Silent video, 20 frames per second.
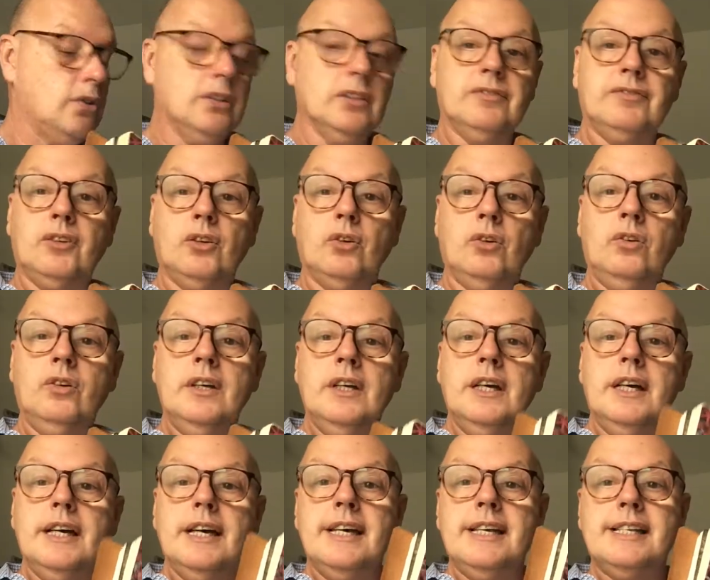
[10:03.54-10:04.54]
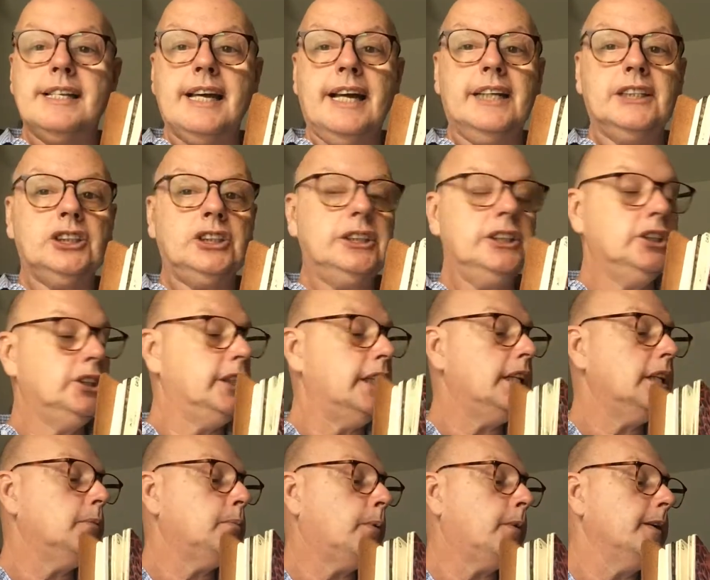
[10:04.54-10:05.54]
on the floor, is actually
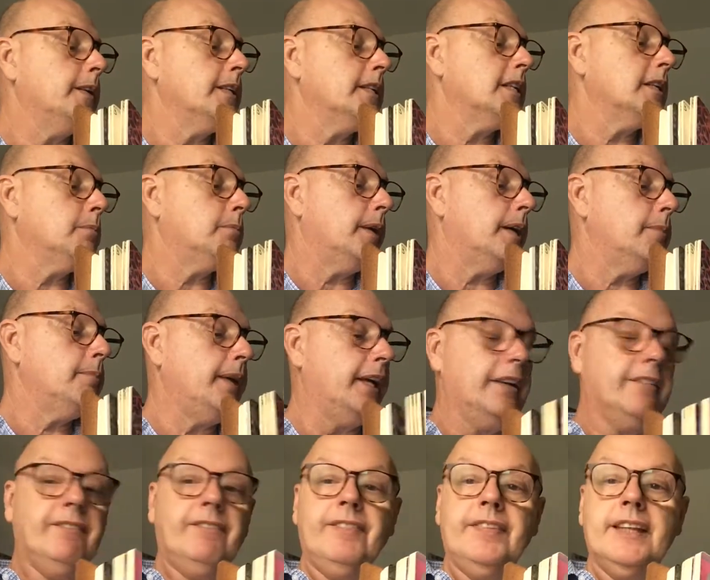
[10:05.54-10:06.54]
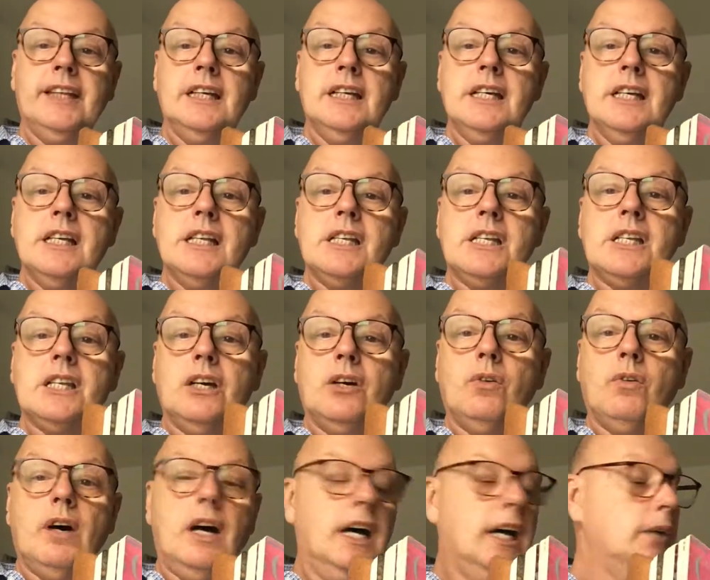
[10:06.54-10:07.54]
gel printed by me.
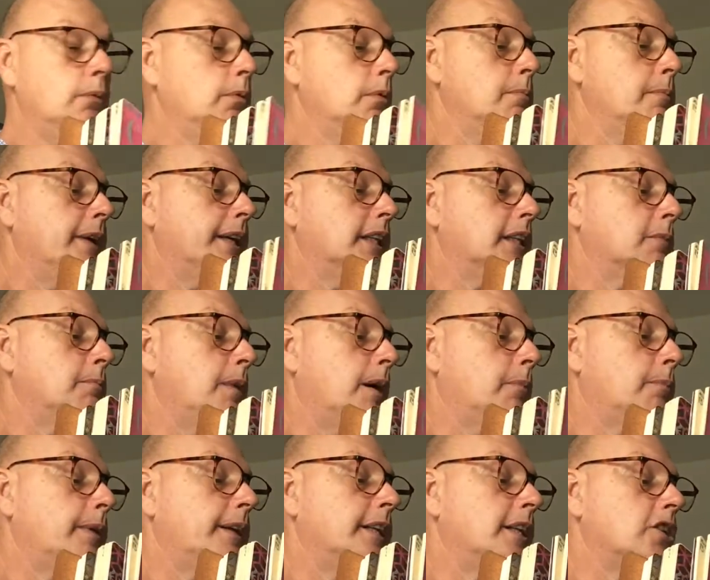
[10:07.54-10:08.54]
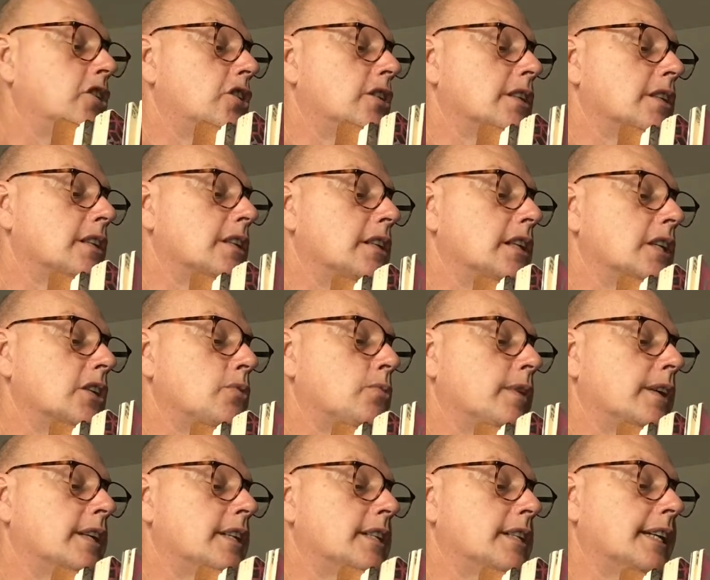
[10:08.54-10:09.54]
So I will make them up, and it's just a nice way
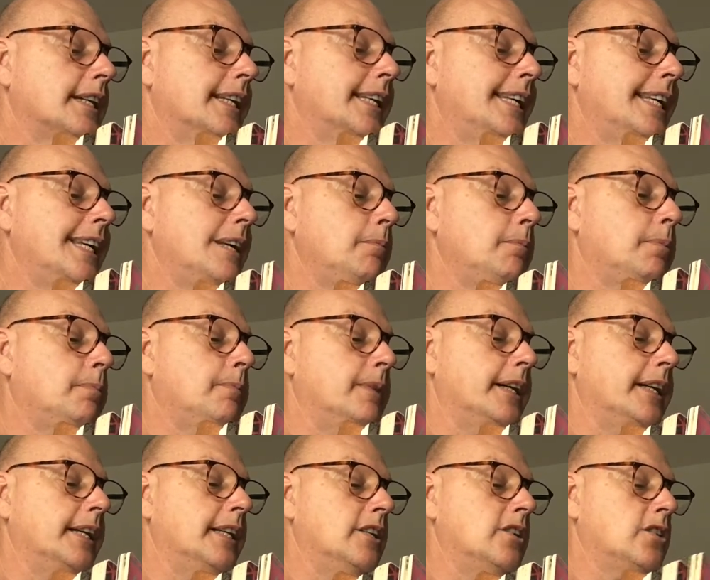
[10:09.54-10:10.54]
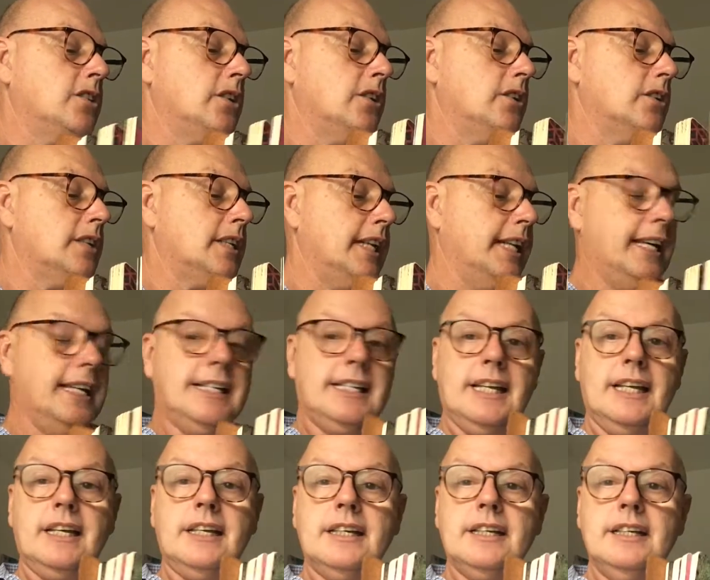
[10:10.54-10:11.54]
because I keep my inserts
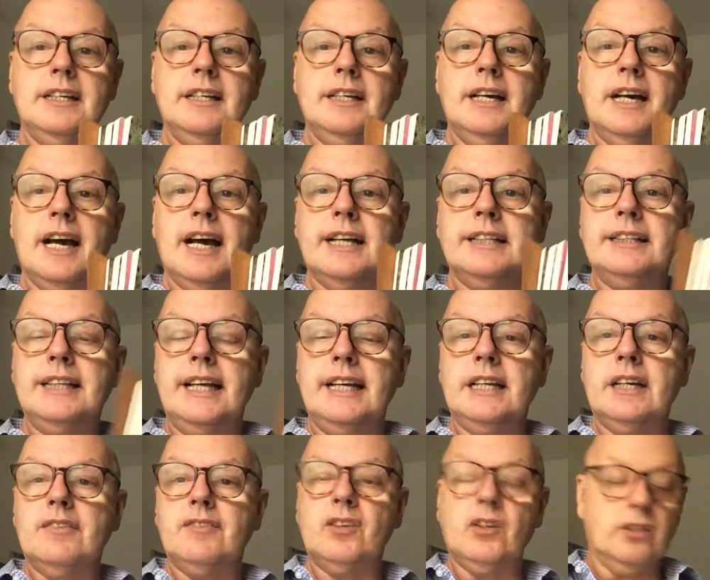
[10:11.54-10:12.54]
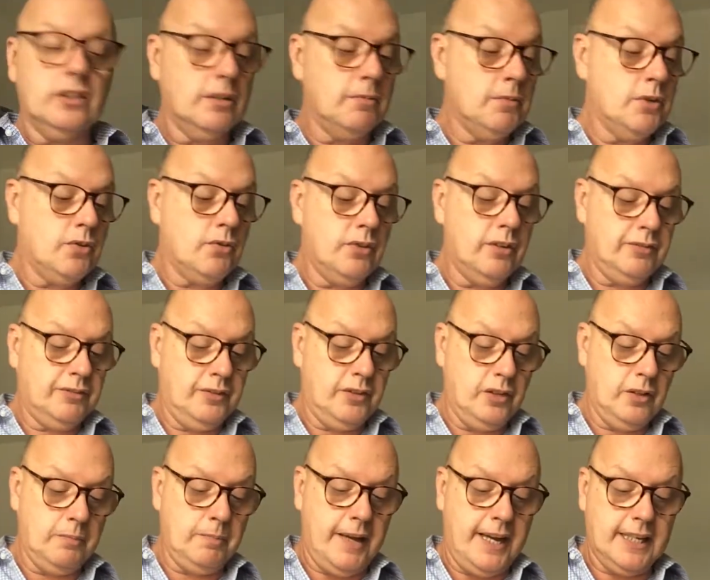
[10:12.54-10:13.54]
later, and then I've got them to
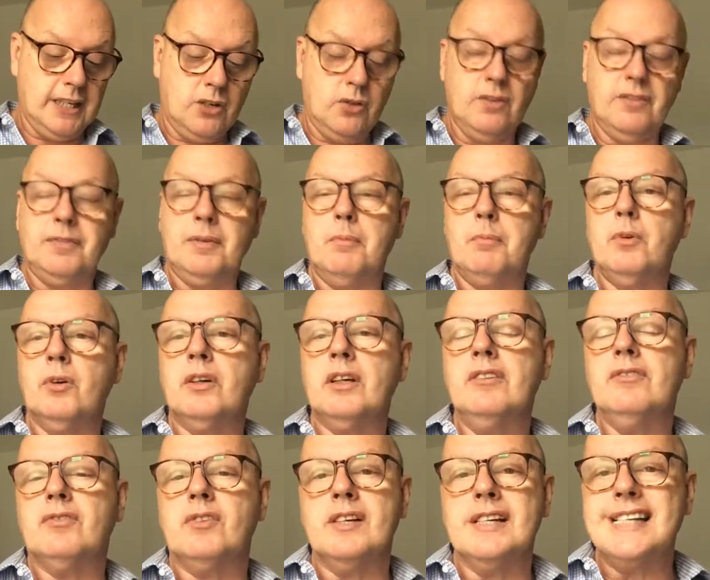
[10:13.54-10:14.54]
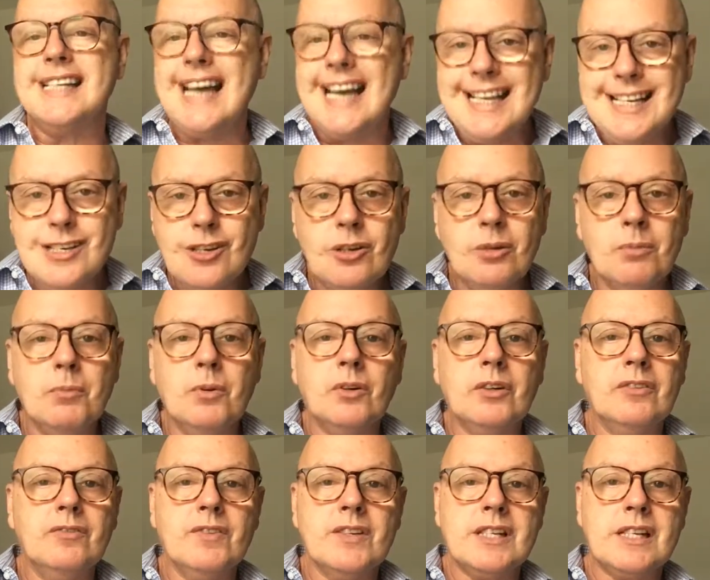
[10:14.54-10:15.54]
refer back to if I'm looking for a date, I'm
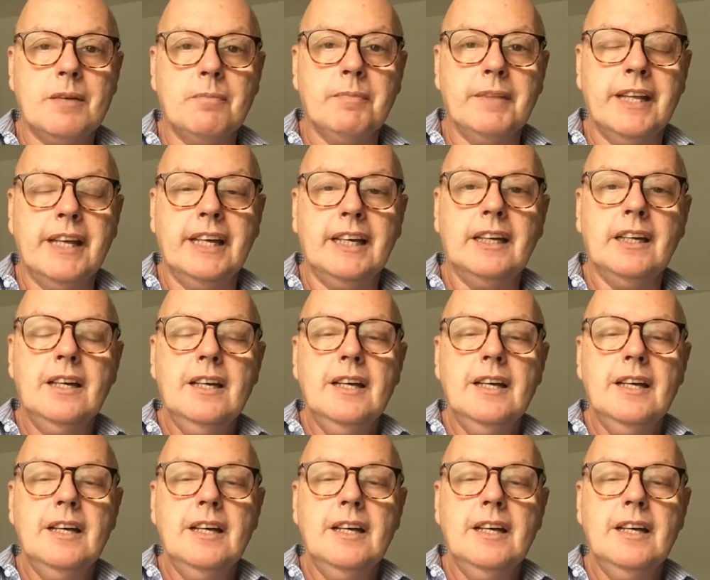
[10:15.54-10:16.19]
looking for something.